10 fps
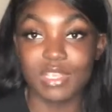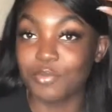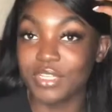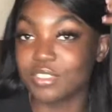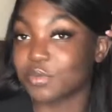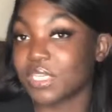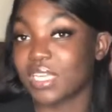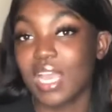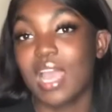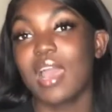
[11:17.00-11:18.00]
Once a
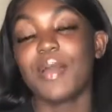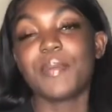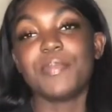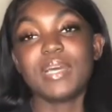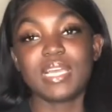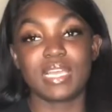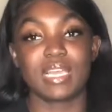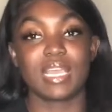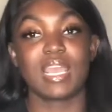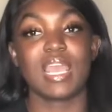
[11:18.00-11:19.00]
week. But
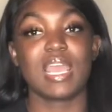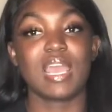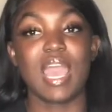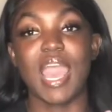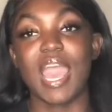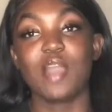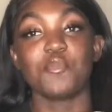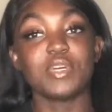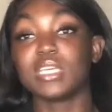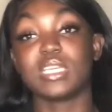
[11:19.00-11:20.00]
I
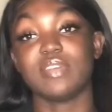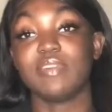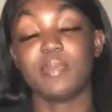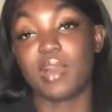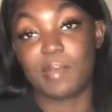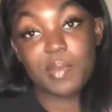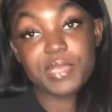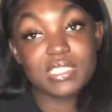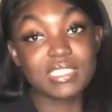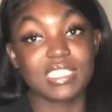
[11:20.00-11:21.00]
wouldn't give up on my
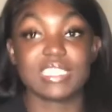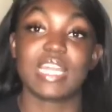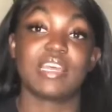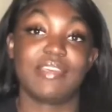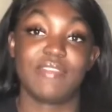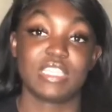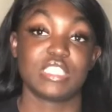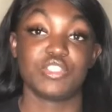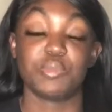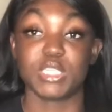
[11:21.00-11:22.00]
business, because I done
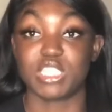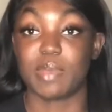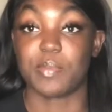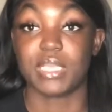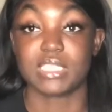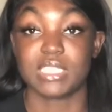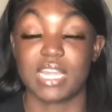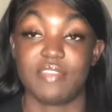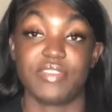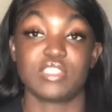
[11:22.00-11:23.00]
invested too much in my business.
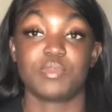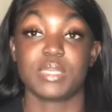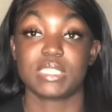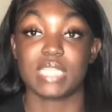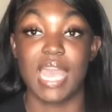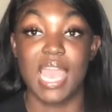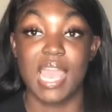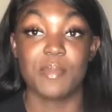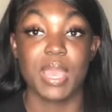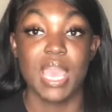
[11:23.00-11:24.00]
I done invested too much
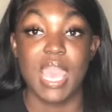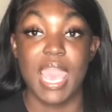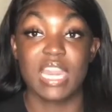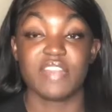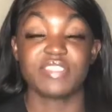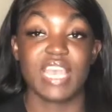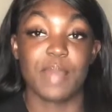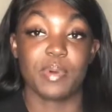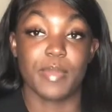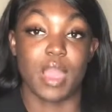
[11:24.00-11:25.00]
time and everything.
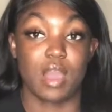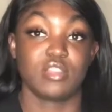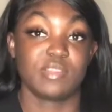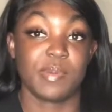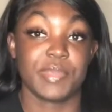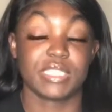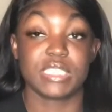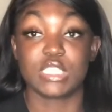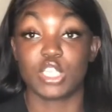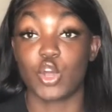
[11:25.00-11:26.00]
I put my all into my
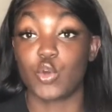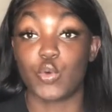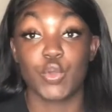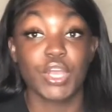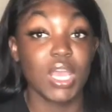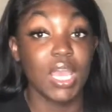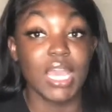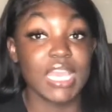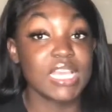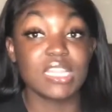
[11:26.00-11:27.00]
business, so
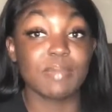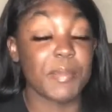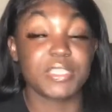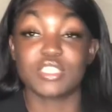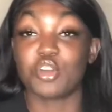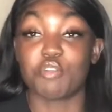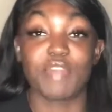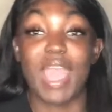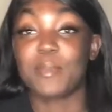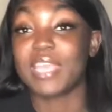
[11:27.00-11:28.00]
either my business is going
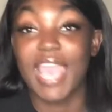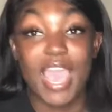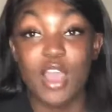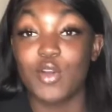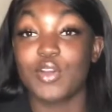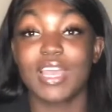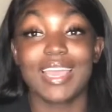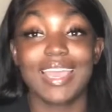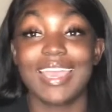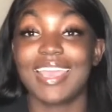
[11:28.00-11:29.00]
to ride me out
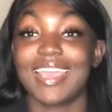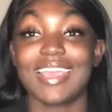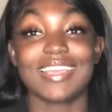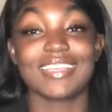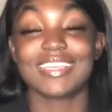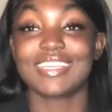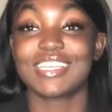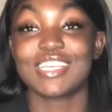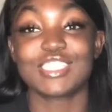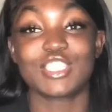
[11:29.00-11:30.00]
and
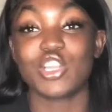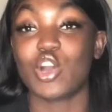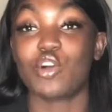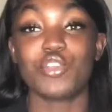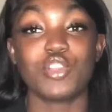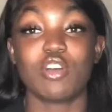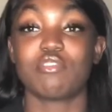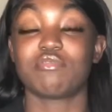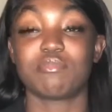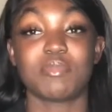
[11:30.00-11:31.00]
she gonna, you
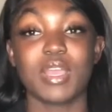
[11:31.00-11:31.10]
know,